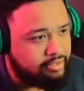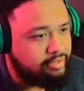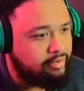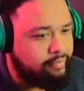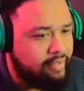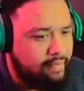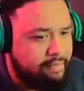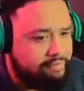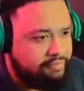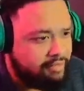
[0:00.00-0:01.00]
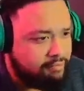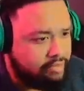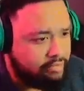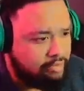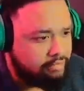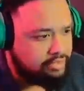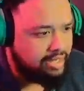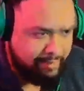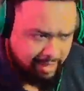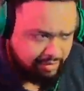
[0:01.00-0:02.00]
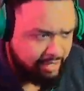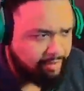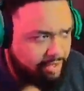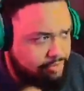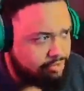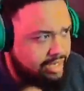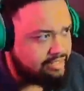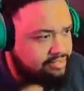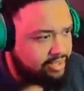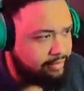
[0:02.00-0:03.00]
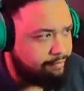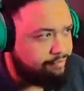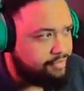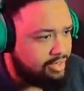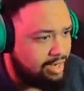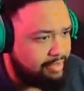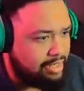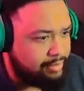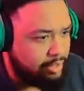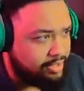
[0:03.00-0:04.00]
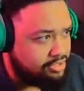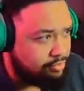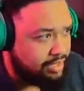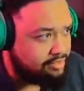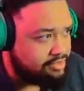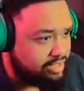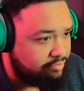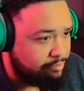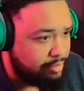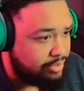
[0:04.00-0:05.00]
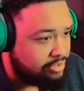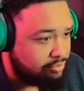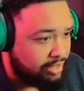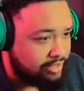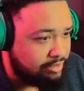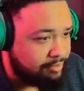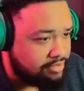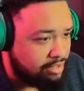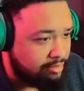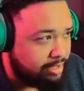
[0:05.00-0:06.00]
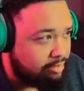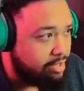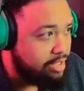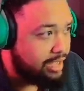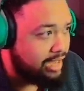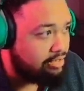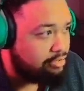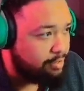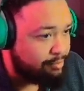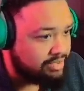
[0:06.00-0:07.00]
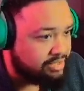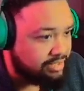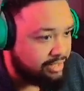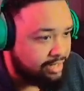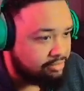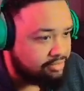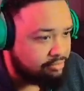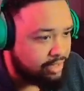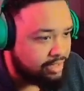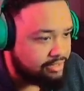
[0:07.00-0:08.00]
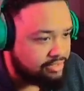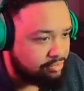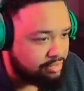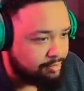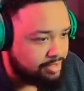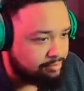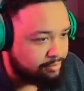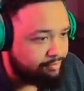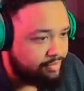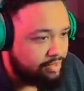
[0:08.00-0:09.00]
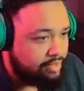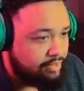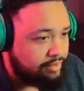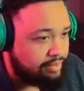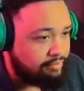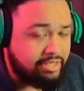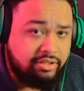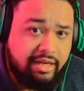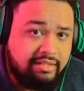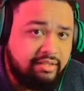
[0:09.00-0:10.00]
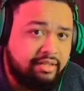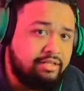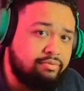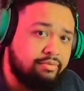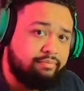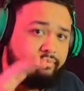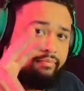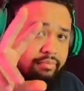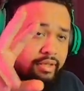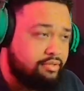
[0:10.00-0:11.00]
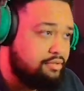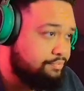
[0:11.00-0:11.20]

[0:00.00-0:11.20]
you know. But, you know, just let me know down below what you guys think. Comment down below what else you would like to see from me, what else you would like to hear me talk about, and I'll do my best to get that out to you guys as soon as possible. I'll catch you guys in the next one. Peace.